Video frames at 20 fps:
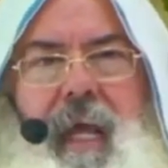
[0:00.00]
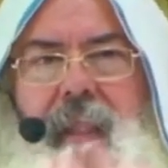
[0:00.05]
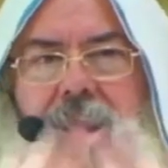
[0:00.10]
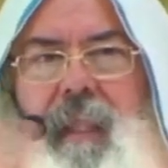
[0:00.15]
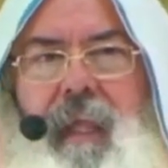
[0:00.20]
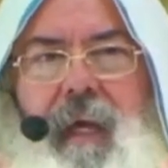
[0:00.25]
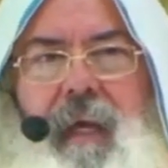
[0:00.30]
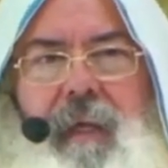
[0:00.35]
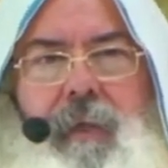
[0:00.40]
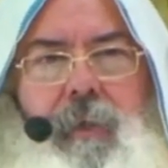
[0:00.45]

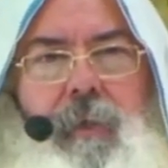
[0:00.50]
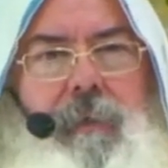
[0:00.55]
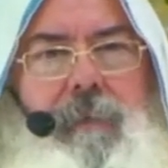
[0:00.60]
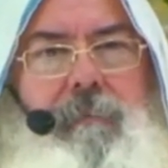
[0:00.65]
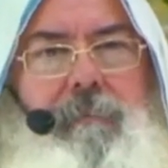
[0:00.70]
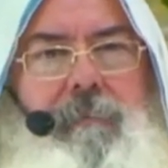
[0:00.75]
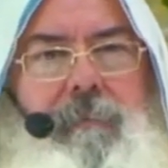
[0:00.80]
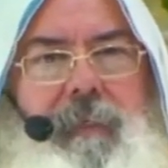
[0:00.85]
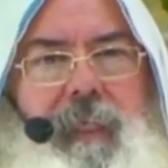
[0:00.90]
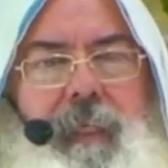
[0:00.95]
Is
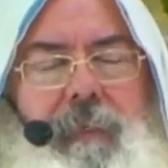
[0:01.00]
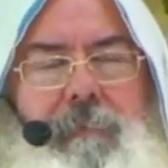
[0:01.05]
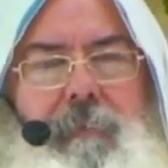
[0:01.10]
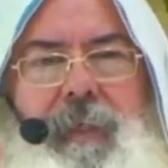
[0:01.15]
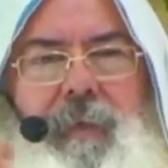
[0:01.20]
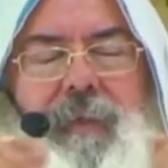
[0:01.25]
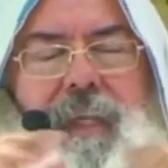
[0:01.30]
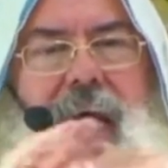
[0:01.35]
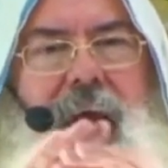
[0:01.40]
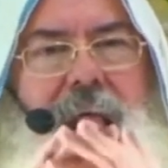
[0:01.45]
that,
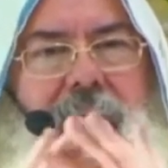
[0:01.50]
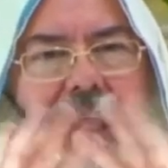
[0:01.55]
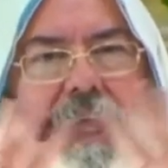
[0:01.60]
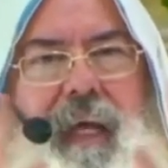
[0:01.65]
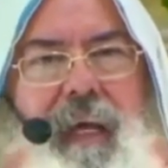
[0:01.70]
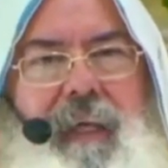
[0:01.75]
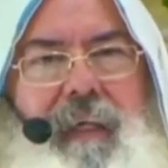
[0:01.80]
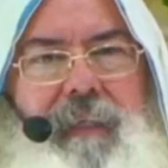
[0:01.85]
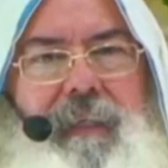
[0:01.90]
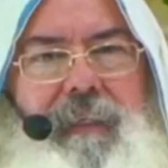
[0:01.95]
but
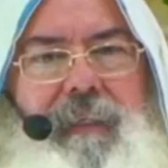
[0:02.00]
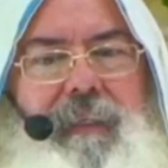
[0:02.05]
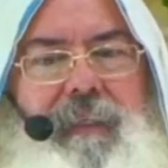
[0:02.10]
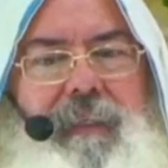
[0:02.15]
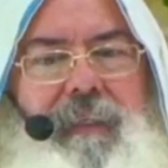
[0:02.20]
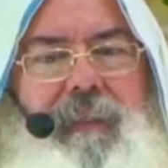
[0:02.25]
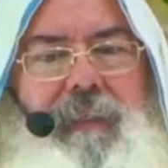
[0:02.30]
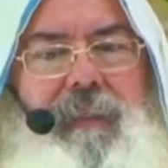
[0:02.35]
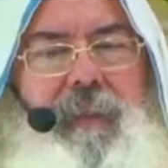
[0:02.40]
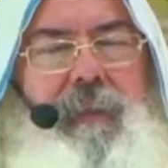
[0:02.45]

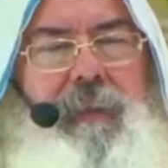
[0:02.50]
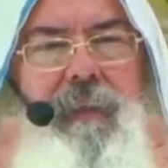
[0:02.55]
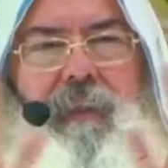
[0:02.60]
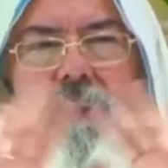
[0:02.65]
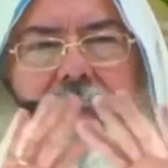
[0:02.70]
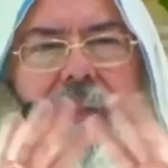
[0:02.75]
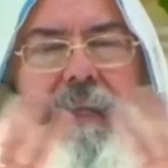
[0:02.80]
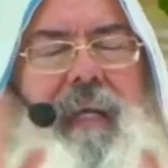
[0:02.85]
my job,